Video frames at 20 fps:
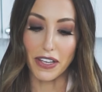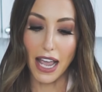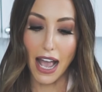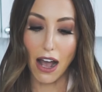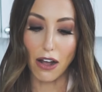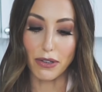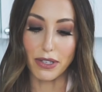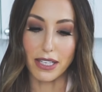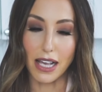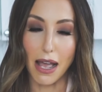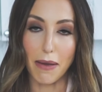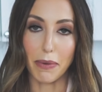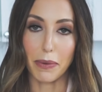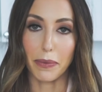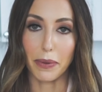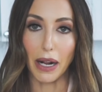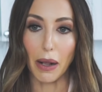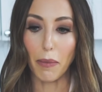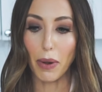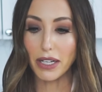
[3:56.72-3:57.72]
the outside. But
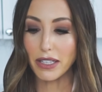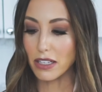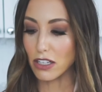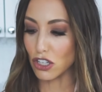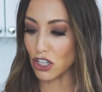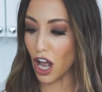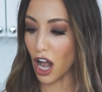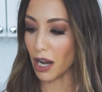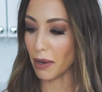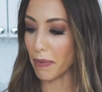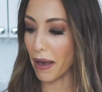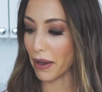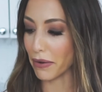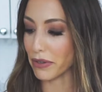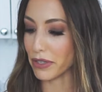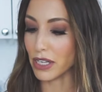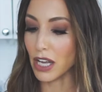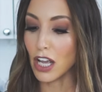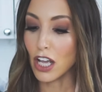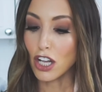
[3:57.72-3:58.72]
what I wanted to talk about
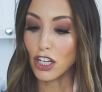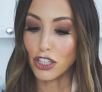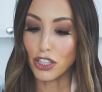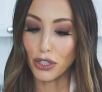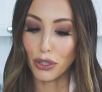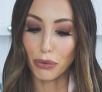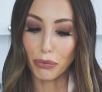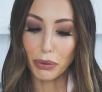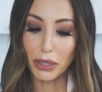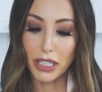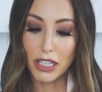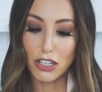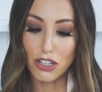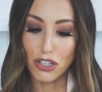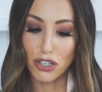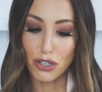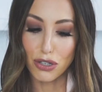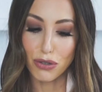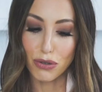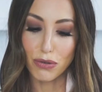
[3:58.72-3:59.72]
is you could really
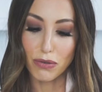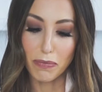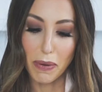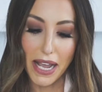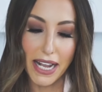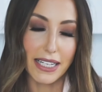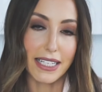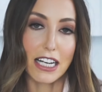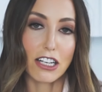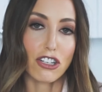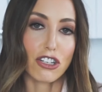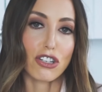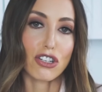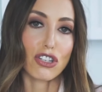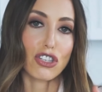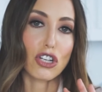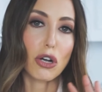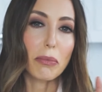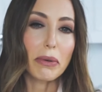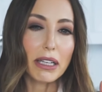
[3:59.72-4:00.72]
pay attention to
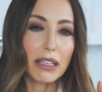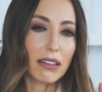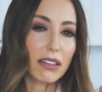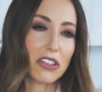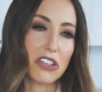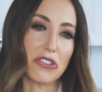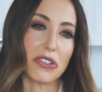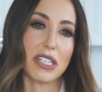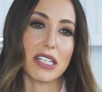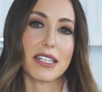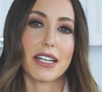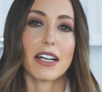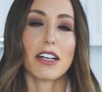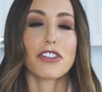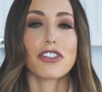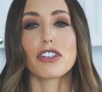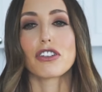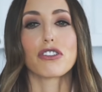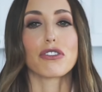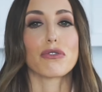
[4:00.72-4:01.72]
so many little
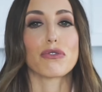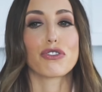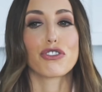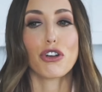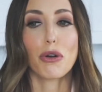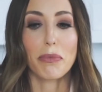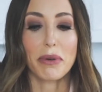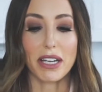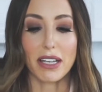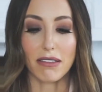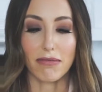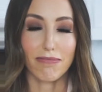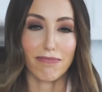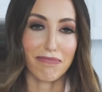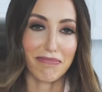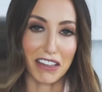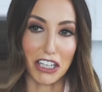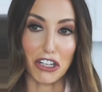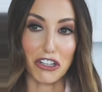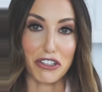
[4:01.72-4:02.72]
details and do so many
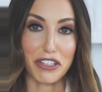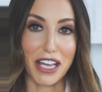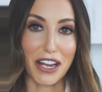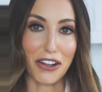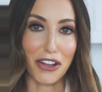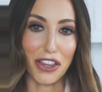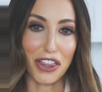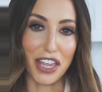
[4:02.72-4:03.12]
little subtle